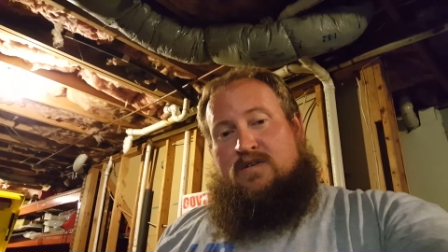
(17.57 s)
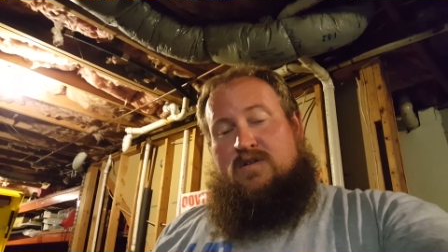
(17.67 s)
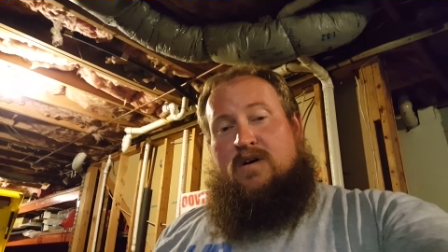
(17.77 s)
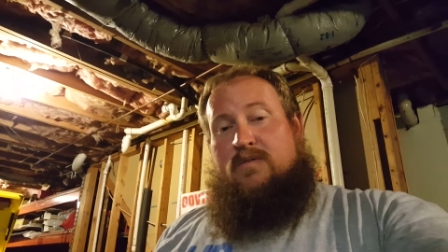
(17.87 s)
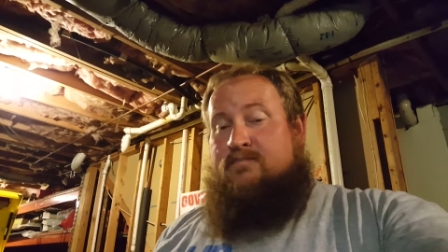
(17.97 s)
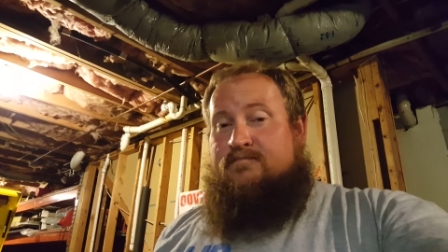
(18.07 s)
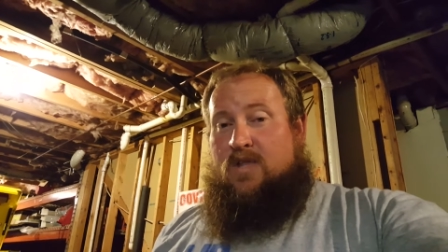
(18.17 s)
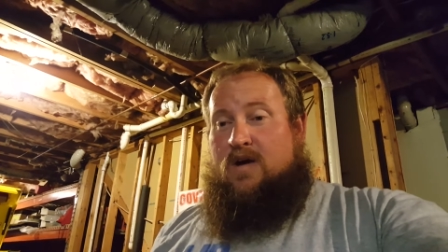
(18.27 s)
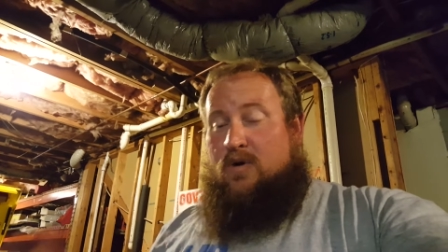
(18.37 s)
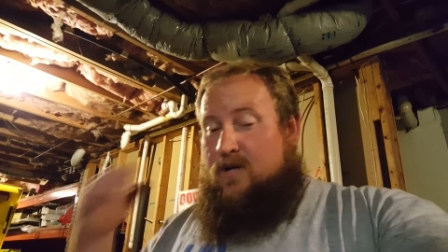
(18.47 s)
So,
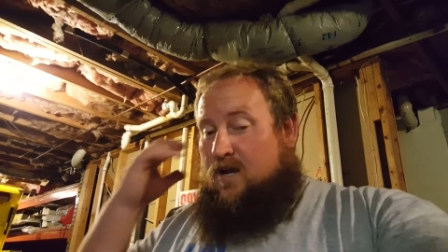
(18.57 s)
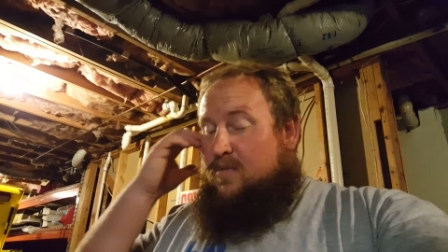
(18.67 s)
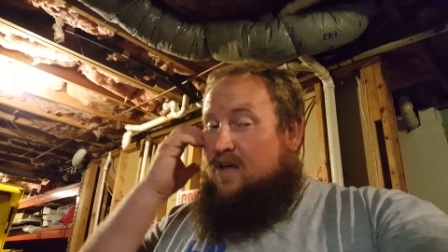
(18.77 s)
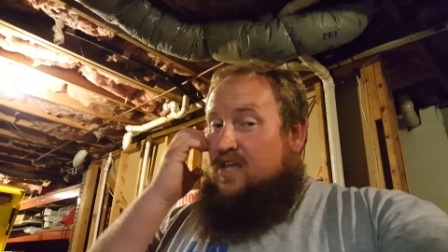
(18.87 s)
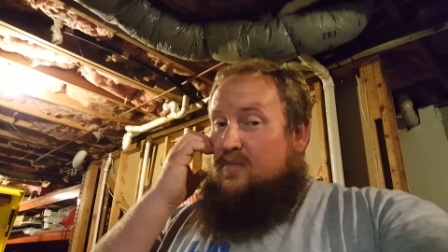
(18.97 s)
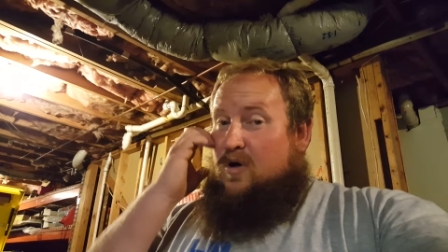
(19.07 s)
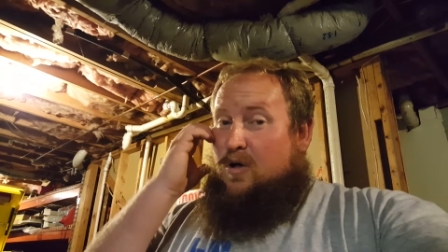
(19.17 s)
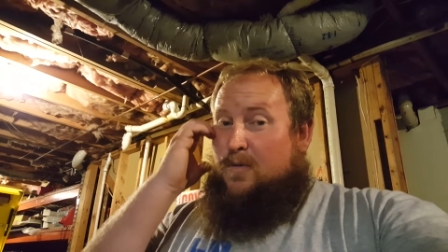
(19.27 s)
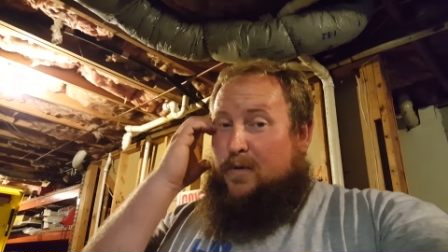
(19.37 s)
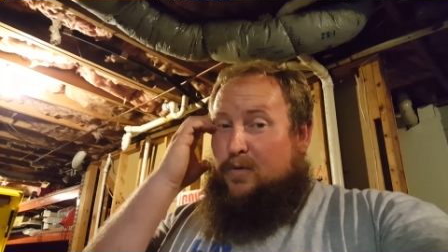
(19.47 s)
yeah, we're kind of behind the eight
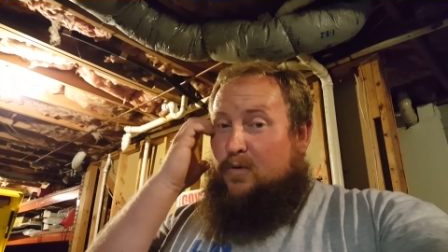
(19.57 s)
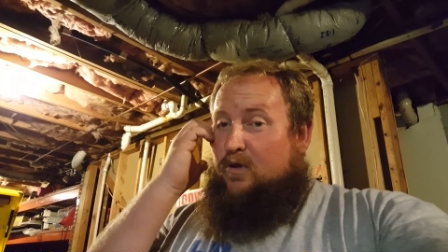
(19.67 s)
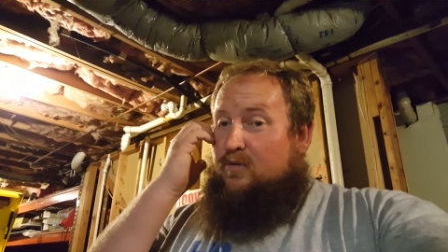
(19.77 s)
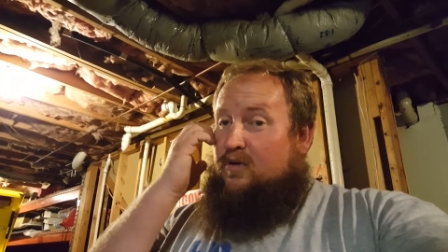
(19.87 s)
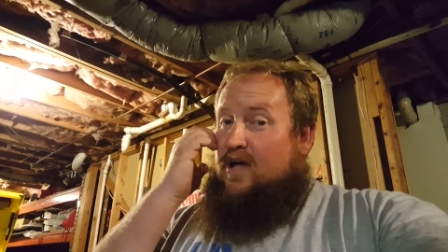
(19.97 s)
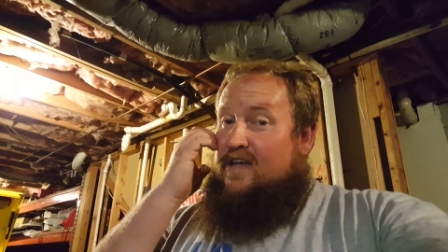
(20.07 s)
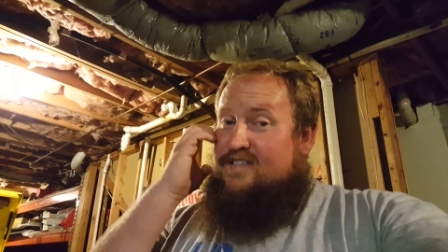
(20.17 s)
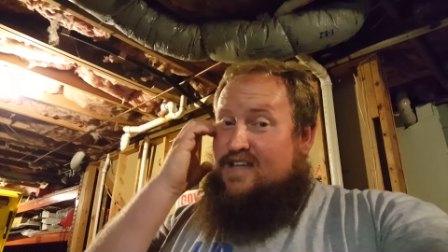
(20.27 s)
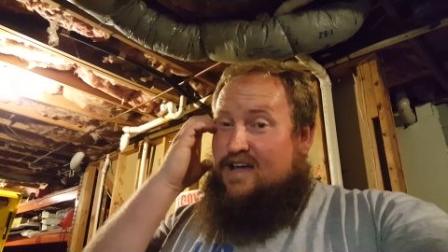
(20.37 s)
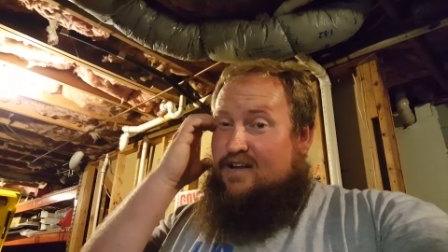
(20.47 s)
ball. Like, we're really
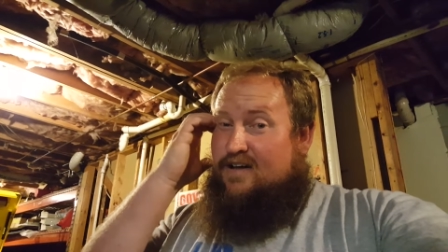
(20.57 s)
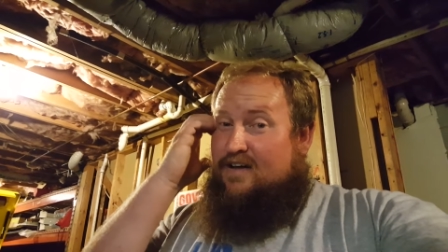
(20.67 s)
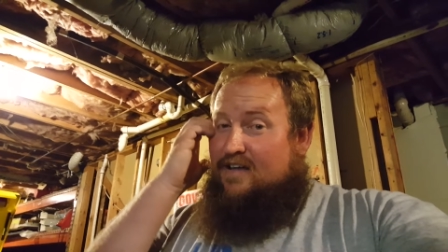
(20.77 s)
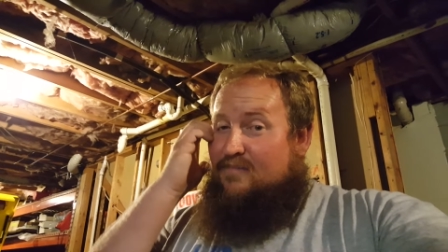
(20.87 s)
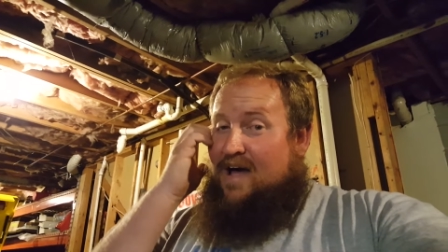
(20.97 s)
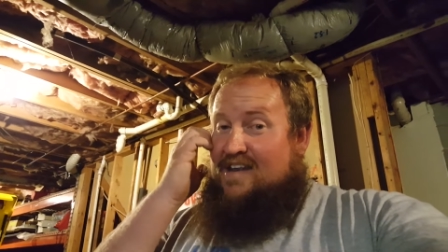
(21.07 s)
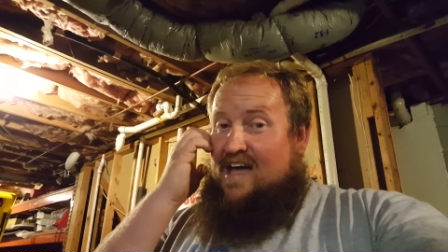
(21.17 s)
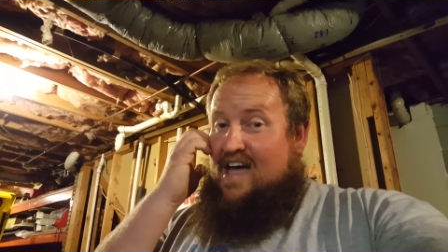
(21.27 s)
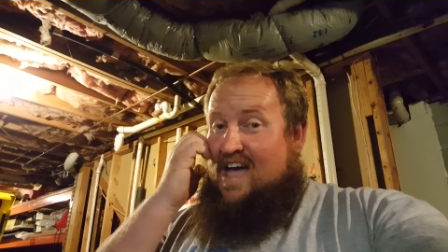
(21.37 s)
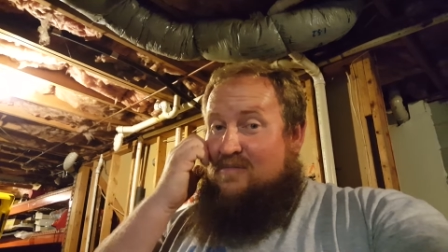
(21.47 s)
realizing that uh, it might
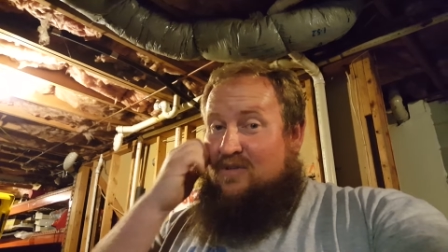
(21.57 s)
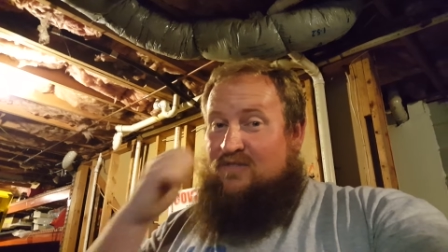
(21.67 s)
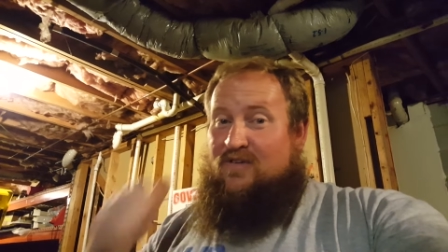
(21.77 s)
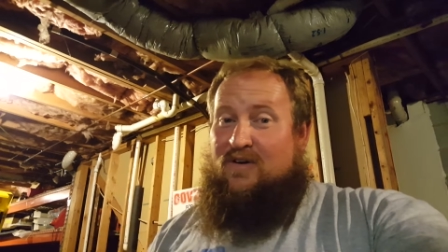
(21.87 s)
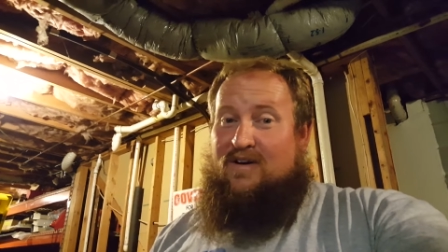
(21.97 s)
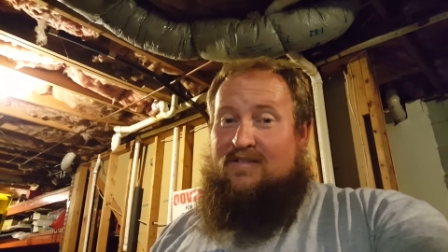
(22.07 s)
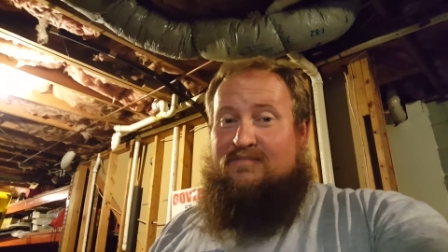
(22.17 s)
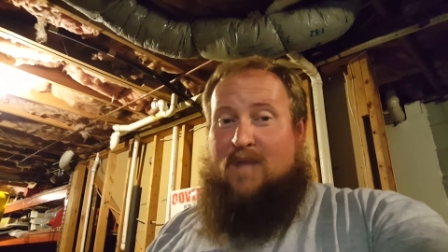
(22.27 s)
not happen with the Fury.